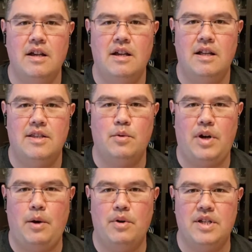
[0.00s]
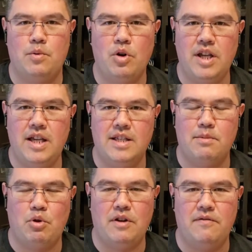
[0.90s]
And so when I was working in
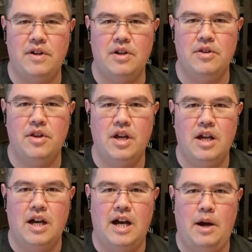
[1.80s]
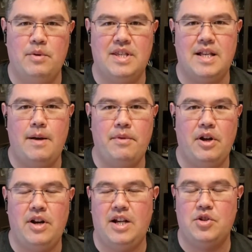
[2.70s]
Springfield, I would stop there
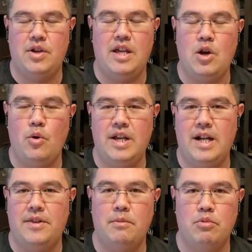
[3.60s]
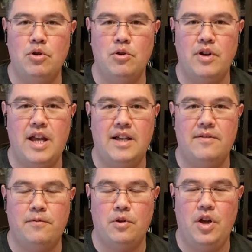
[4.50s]
and actually go eat at the brewery
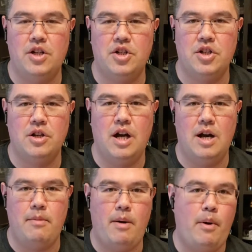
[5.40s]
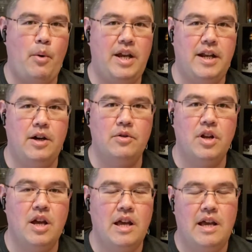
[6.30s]
for lunch on my way down.
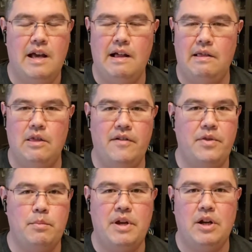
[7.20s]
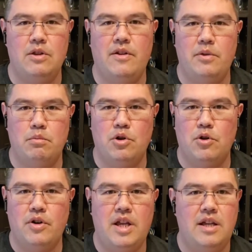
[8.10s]
Love the beer, love the
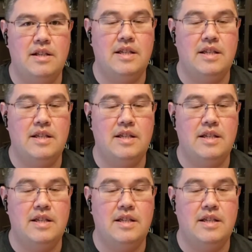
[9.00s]
brewery.